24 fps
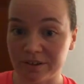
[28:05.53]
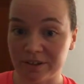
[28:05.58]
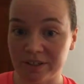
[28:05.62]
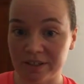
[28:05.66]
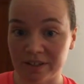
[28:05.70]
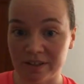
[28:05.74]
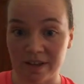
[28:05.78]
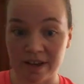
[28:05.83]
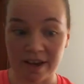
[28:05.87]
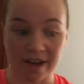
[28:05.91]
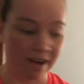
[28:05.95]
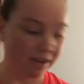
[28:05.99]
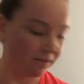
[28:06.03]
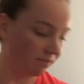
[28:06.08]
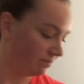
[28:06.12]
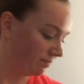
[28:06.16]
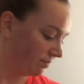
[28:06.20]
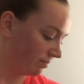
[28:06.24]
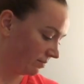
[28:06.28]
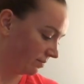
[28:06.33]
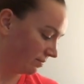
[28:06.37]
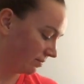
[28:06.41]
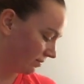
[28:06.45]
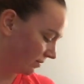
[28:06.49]
to that,
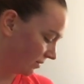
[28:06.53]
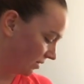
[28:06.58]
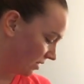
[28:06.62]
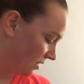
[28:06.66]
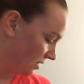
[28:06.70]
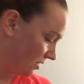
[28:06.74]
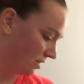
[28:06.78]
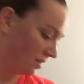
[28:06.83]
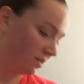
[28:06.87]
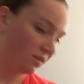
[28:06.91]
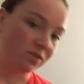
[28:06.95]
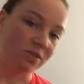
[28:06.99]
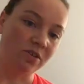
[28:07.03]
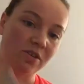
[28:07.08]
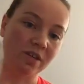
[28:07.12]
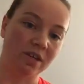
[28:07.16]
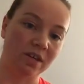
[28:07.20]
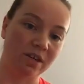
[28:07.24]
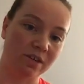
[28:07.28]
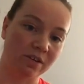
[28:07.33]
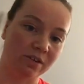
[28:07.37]
you can get